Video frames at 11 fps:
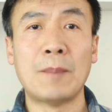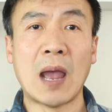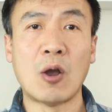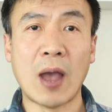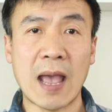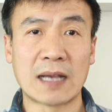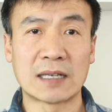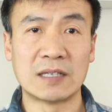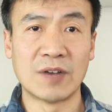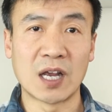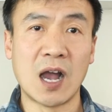
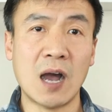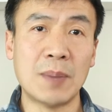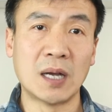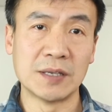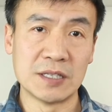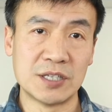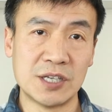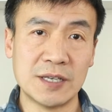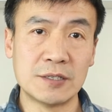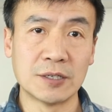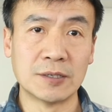bioactive compound in
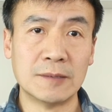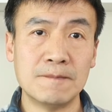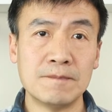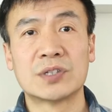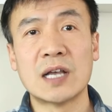ginger,